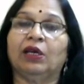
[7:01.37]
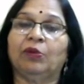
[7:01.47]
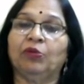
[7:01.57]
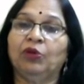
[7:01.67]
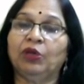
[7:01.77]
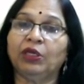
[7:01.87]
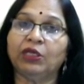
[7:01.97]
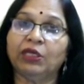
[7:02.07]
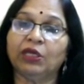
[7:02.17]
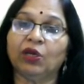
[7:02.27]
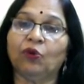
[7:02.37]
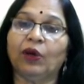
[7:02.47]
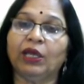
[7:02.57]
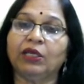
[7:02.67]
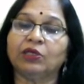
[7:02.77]
community
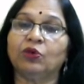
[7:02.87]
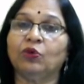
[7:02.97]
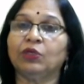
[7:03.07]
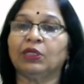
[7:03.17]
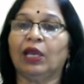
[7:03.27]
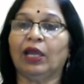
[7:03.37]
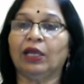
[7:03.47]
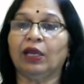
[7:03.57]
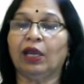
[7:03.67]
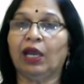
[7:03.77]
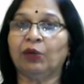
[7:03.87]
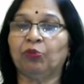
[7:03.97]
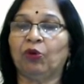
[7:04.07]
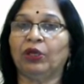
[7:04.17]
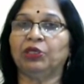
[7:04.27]
requires goods like at
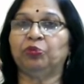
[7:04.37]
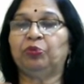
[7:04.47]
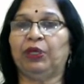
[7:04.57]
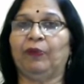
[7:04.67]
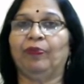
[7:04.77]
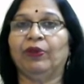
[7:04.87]
point P.